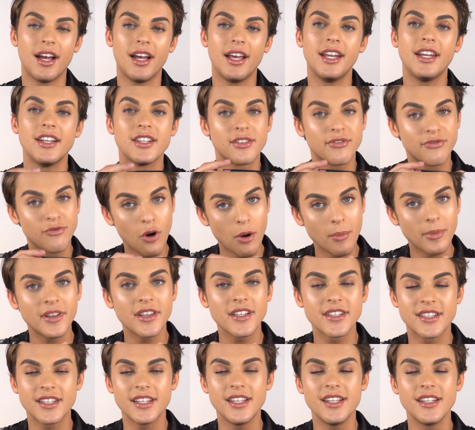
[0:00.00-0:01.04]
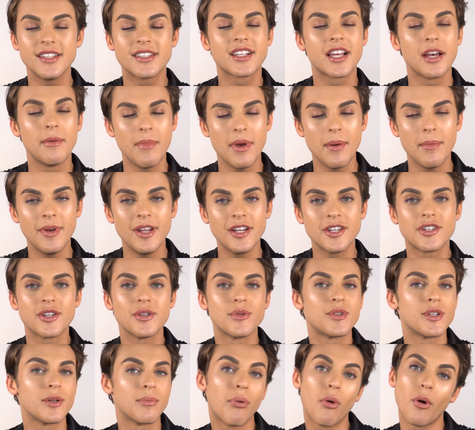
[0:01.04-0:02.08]
it is Formula Z's commitment to
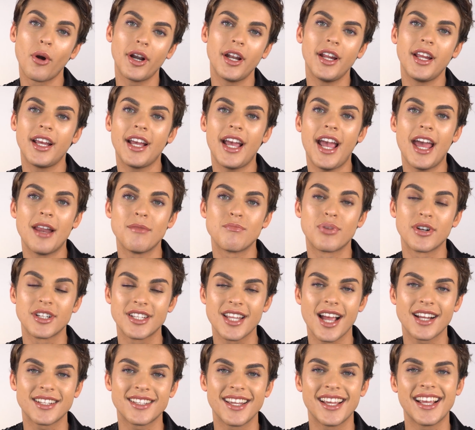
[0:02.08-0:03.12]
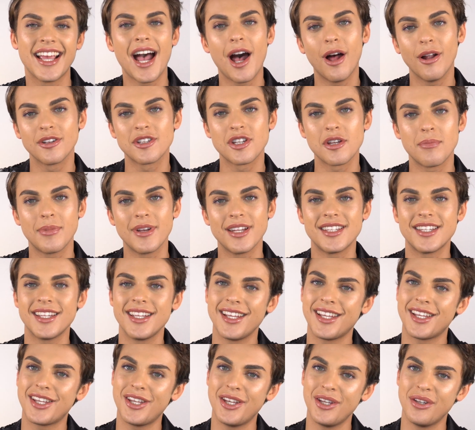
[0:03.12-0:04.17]
supporting and protecting
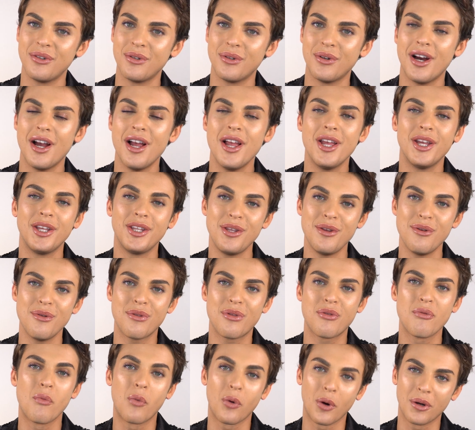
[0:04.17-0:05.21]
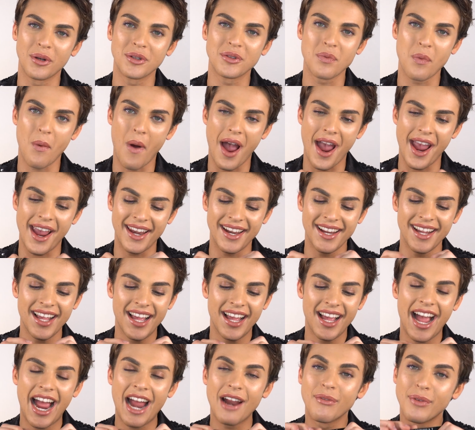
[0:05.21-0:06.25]
LGBTQ youth worldwide.
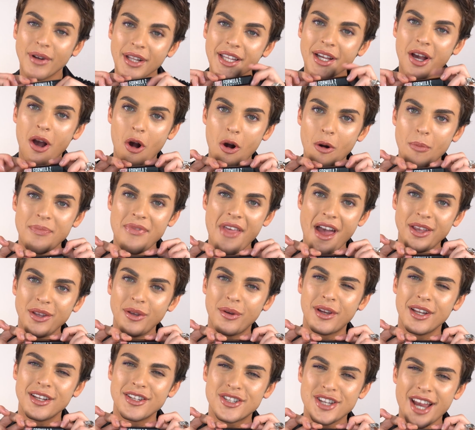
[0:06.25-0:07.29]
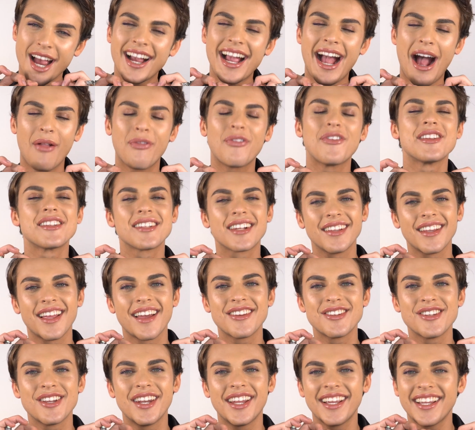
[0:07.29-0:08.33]
I really hope that you can check out this
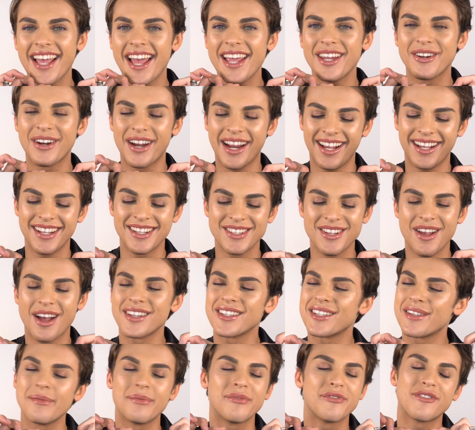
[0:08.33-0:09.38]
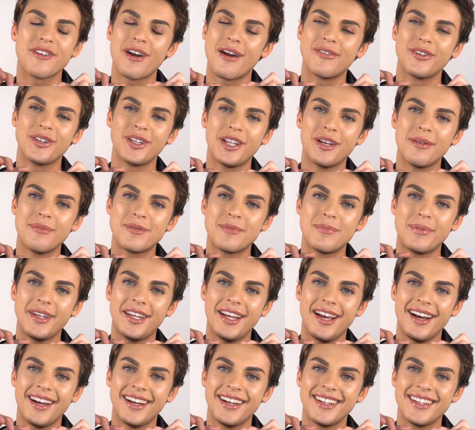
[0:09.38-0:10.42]
collection and get your hands on some Forever Lips
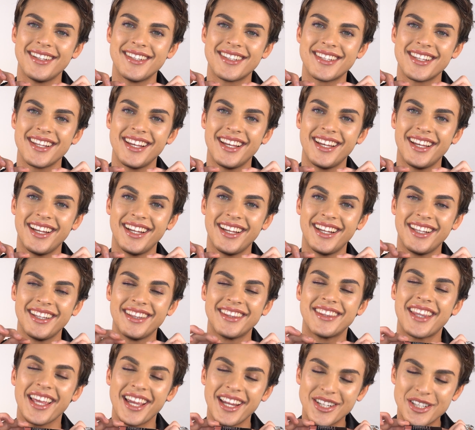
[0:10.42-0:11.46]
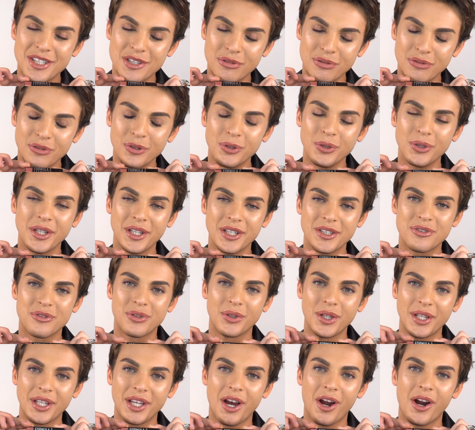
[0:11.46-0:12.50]
because they truly,
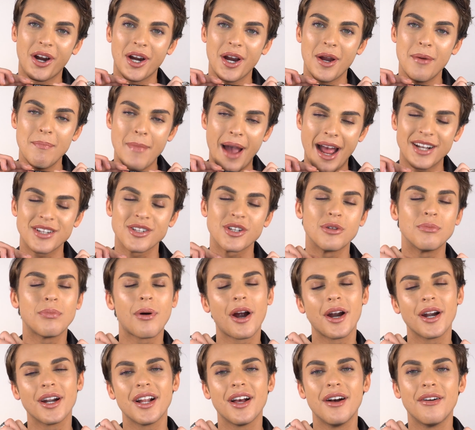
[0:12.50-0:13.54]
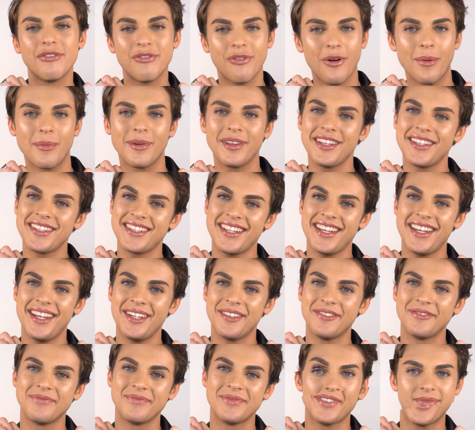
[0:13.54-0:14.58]
truly are a magical part of Formula Z.